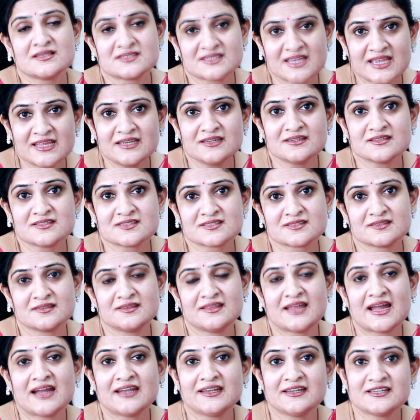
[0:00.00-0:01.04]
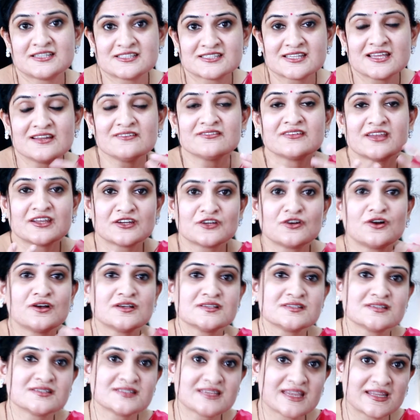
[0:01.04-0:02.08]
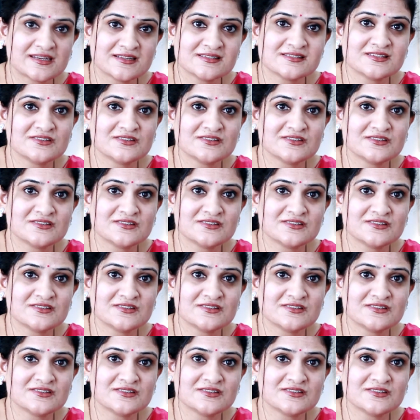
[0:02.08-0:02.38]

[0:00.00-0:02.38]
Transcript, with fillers: sinus, that itself can cause a sinus